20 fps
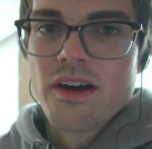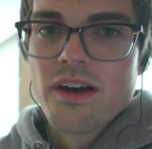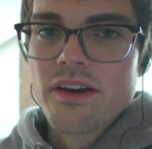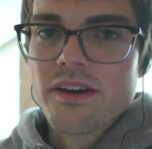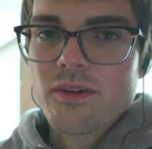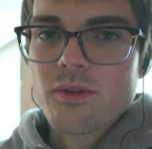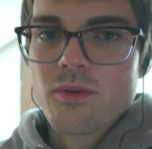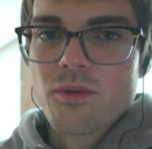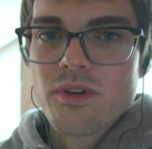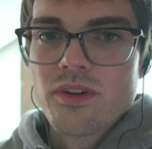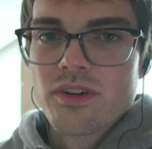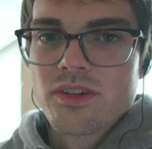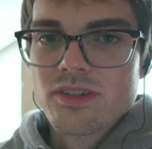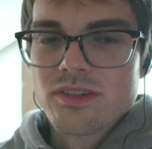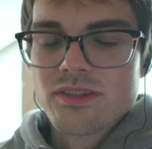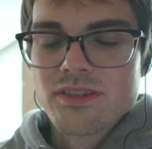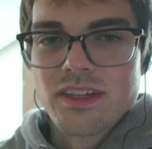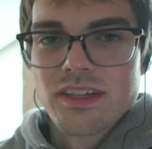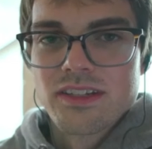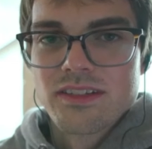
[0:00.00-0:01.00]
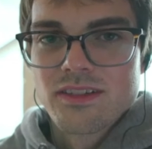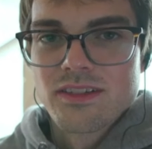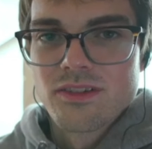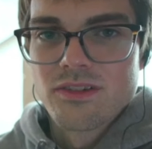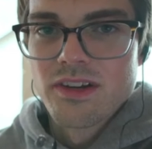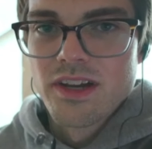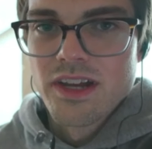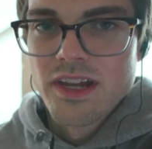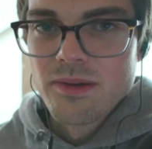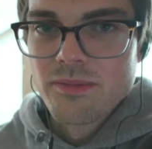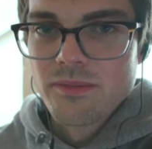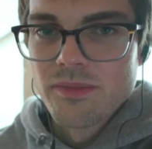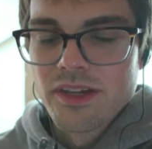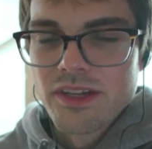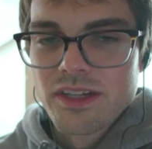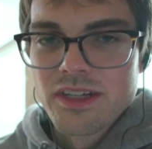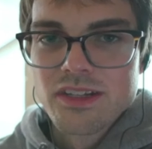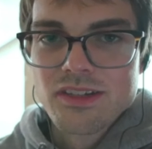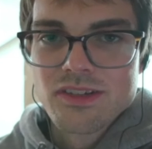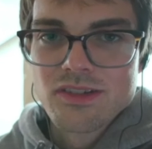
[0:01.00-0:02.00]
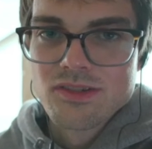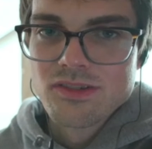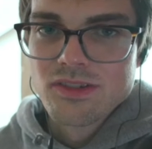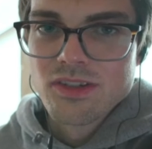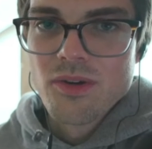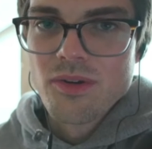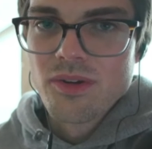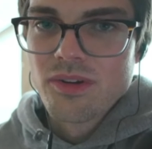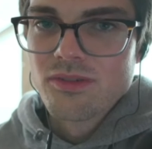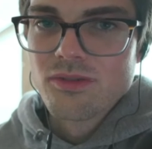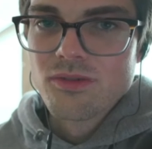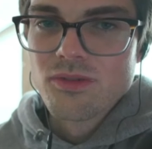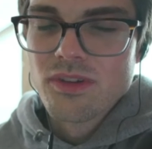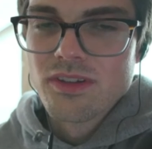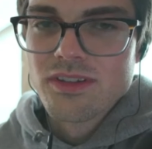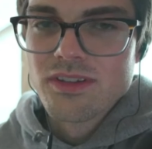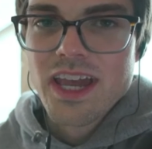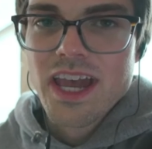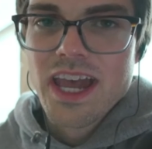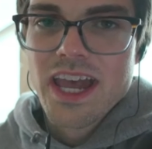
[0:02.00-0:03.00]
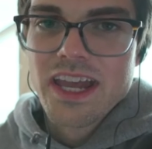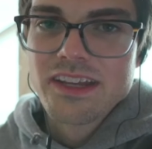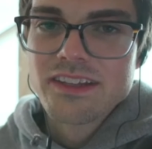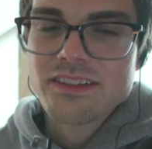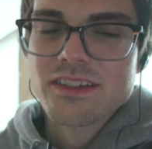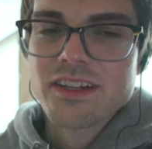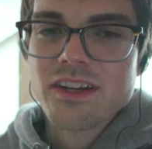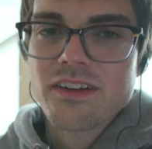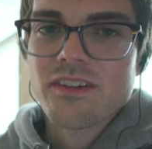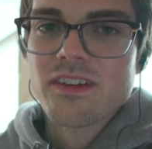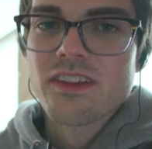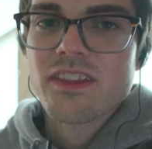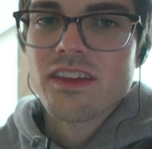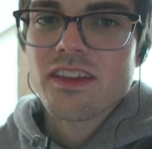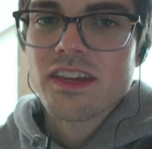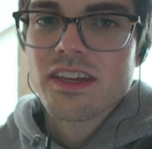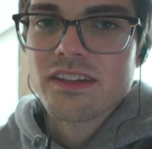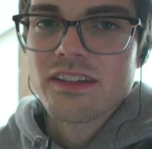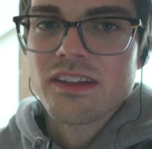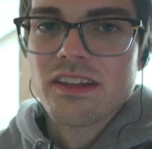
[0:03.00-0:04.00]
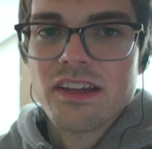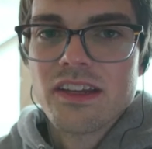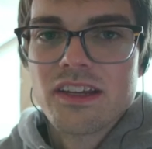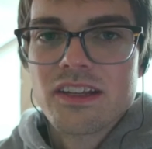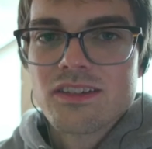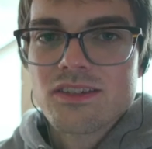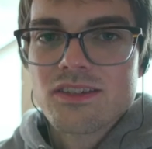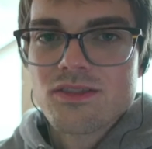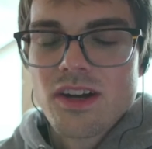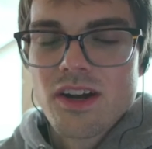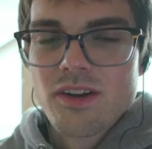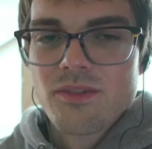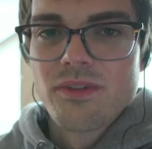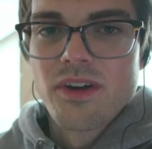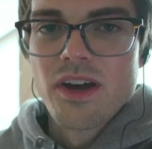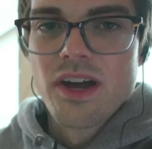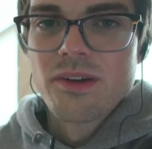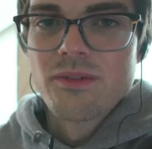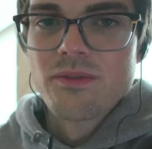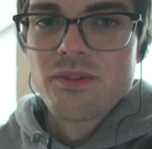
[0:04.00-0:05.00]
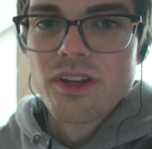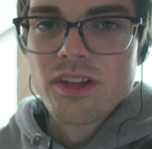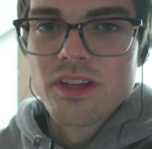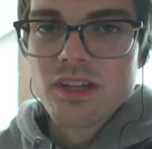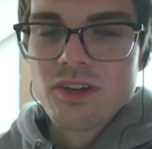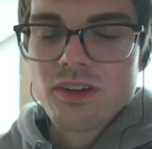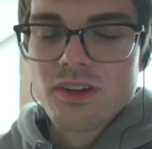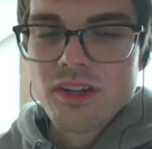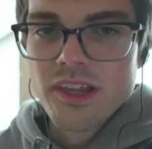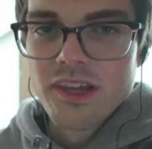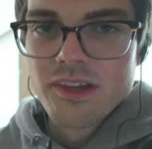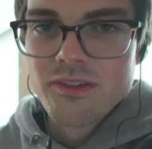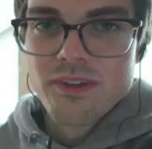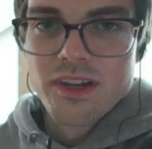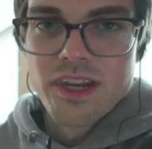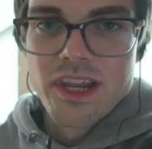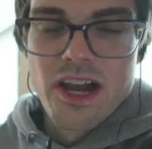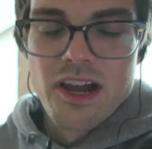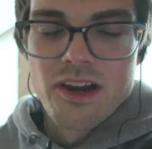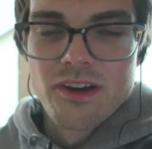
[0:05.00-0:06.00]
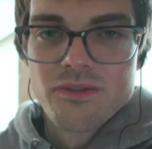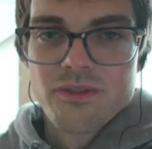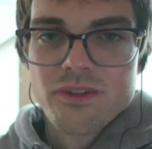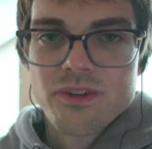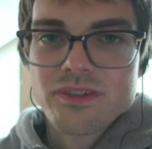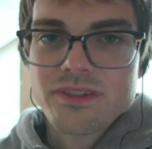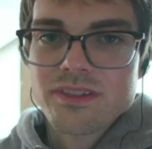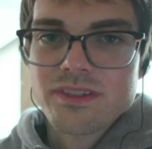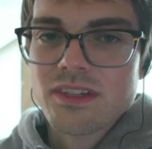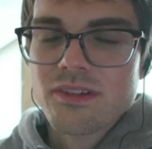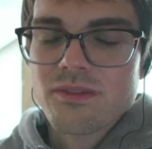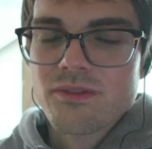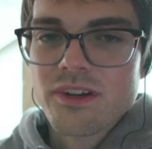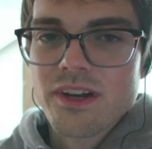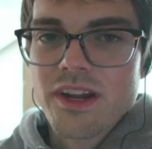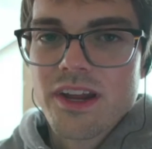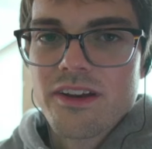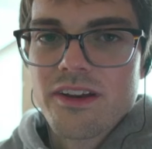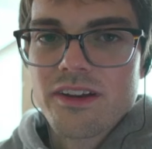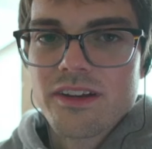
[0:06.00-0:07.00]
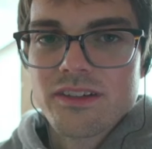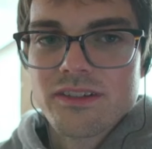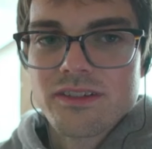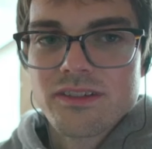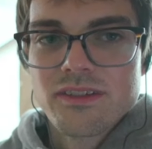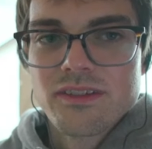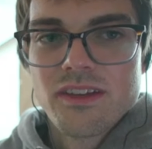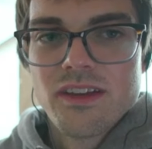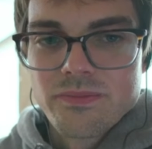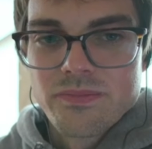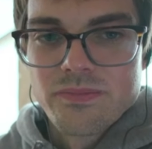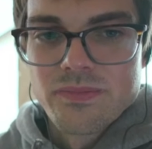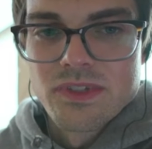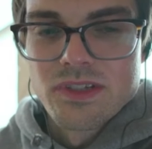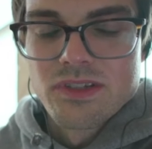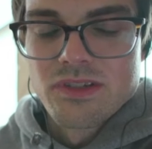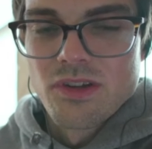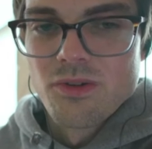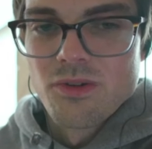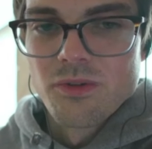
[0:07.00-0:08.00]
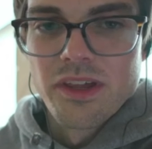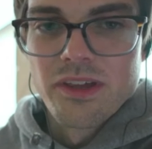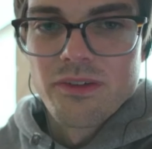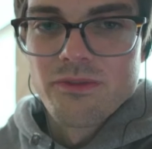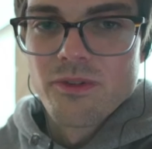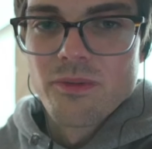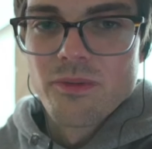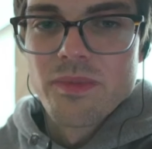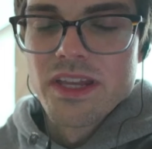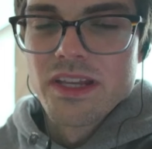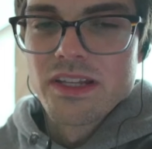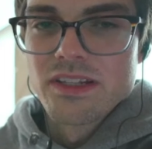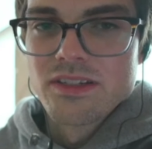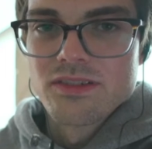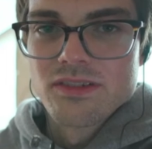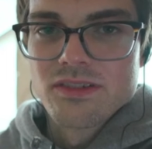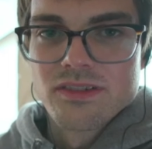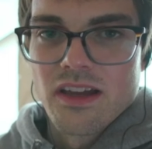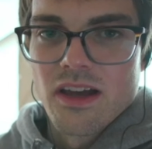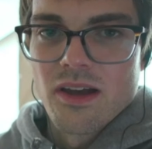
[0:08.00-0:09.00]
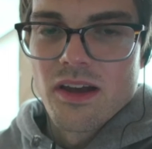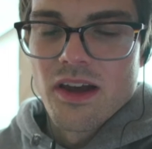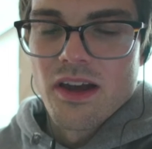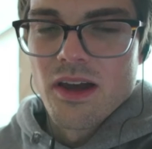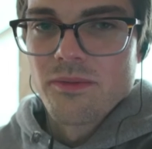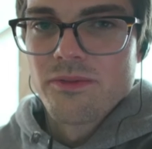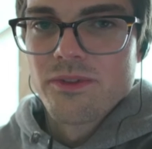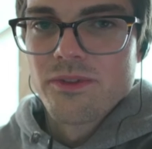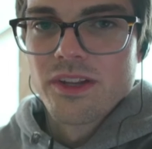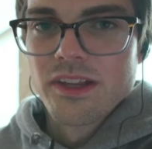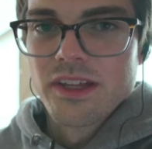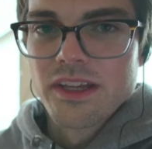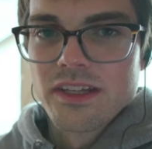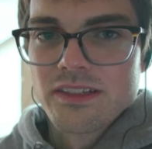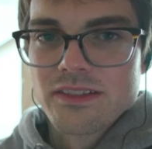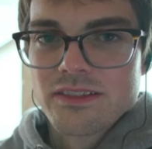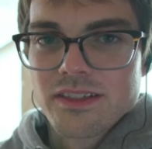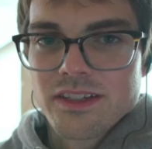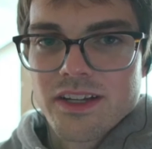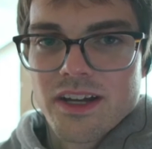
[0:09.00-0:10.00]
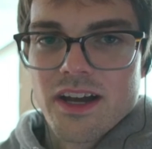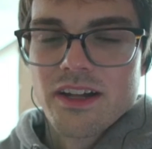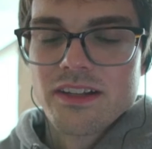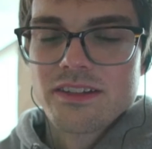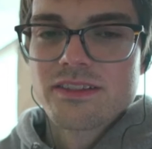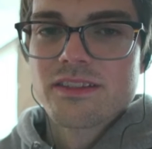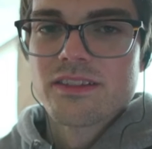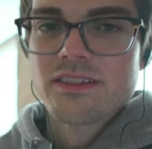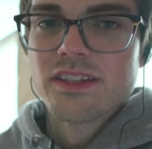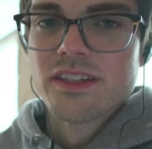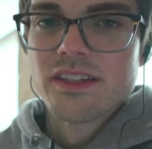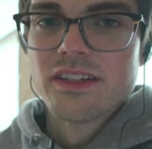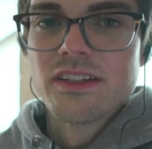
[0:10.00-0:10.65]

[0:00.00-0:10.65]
or just Instagram, like just going through the tags and everything to try to find really good like videographers in different areas. So like for me, it's just, I feel like it's a constant